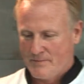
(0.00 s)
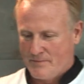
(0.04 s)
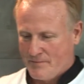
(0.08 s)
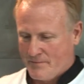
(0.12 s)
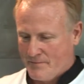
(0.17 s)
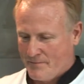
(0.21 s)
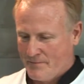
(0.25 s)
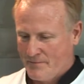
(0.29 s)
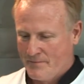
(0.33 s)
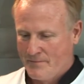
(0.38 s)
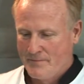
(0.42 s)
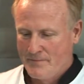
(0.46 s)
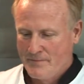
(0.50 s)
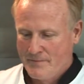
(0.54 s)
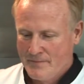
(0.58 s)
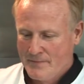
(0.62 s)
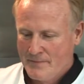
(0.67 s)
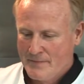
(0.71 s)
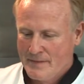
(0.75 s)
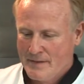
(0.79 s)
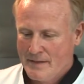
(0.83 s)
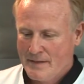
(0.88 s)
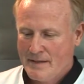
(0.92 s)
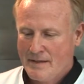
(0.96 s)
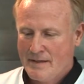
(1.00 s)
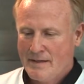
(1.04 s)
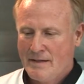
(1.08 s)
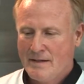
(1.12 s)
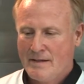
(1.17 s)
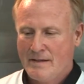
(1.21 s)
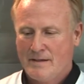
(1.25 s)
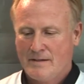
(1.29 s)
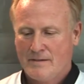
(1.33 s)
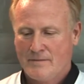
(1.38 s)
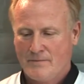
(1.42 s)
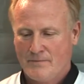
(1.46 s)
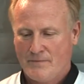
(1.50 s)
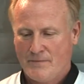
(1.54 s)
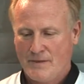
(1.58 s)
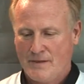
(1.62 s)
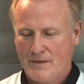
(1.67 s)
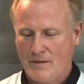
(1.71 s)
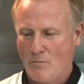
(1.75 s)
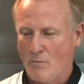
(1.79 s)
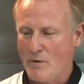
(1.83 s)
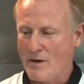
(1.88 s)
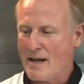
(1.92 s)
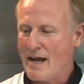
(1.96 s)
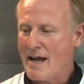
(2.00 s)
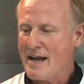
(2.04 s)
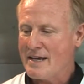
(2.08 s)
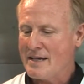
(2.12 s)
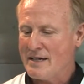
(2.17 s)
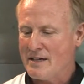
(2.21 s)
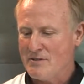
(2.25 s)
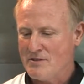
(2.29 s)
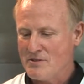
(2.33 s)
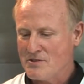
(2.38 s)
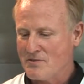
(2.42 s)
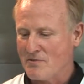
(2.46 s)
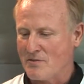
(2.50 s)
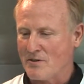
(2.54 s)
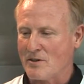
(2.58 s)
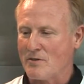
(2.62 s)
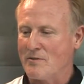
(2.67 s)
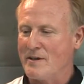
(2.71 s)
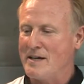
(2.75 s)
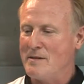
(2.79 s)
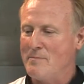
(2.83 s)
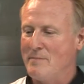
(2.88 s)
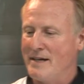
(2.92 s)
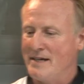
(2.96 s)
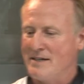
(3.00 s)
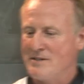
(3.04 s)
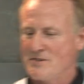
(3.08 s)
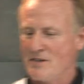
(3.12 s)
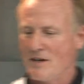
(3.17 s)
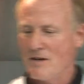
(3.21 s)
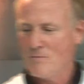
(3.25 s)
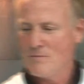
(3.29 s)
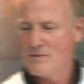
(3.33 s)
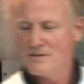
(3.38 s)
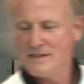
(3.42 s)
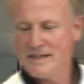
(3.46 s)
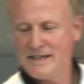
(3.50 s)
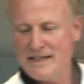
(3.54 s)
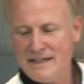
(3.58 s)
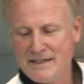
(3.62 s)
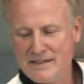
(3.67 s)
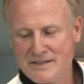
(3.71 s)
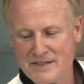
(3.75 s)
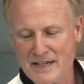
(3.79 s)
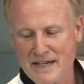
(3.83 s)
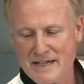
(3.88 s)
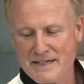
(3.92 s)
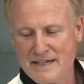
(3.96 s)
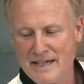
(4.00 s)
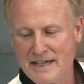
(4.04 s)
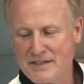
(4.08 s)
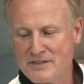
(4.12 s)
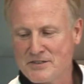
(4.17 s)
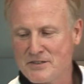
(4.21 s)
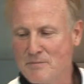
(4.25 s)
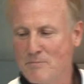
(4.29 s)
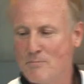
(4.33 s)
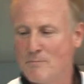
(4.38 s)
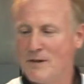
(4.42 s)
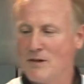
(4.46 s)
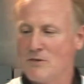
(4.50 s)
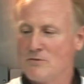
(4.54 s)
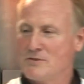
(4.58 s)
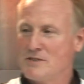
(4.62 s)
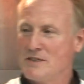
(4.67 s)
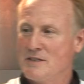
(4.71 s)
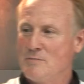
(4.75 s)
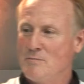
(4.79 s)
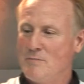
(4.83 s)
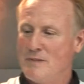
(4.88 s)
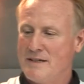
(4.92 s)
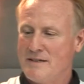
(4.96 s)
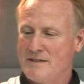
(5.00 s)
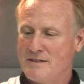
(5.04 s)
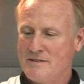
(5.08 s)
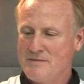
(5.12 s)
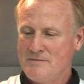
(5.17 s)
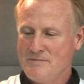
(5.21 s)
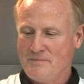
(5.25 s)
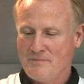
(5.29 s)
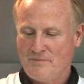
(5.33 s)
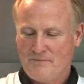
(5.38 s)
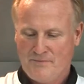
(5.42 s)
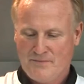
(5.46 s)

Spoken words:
What I use for green beans almondine is I take some melted butter.